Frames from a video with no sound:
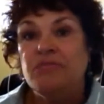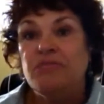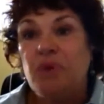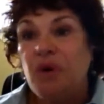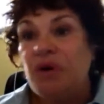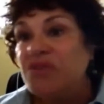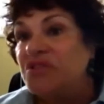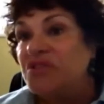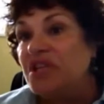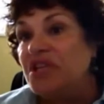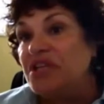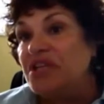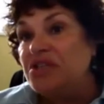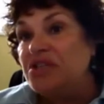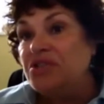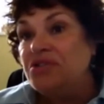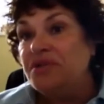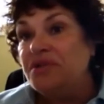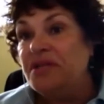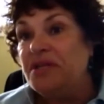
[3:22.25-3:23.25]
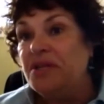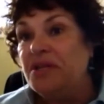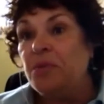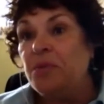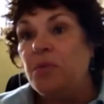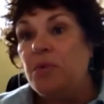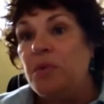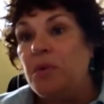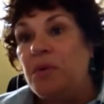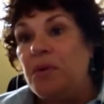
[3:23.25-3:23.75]
Bosnia during the
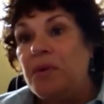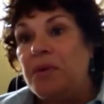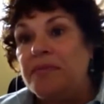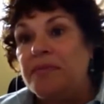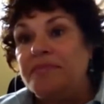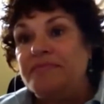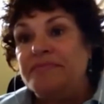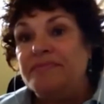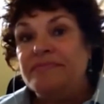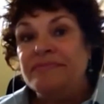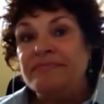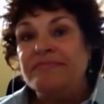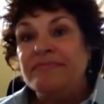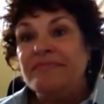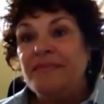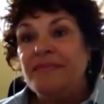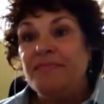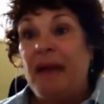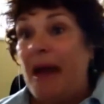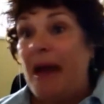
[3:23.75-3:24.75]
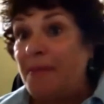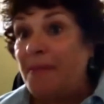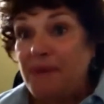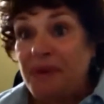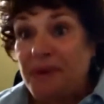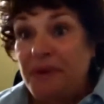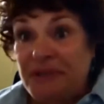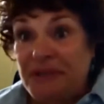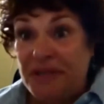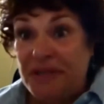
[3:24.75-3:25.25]
war,
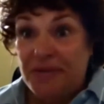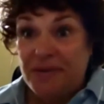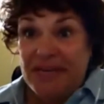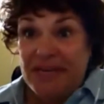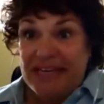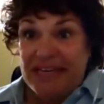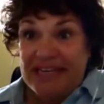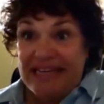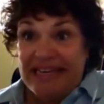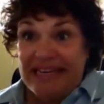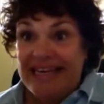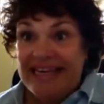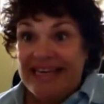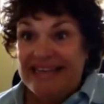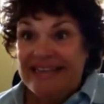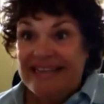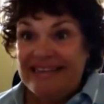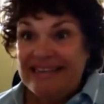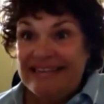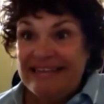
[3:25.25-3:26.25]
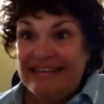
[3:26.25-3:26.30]
Papua New Guinea.